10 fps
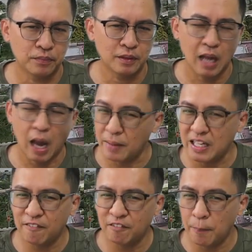I
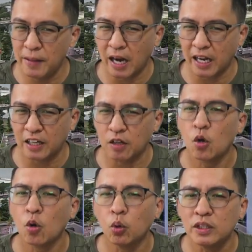believe DP Architect
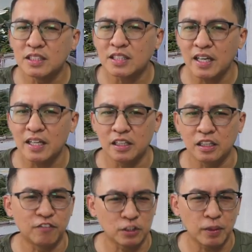who designed it in the
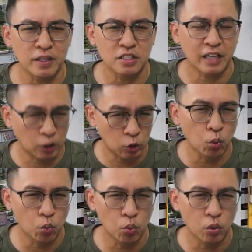first place can
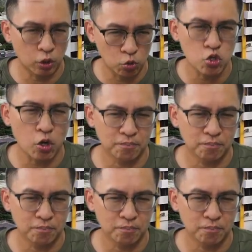do a good job.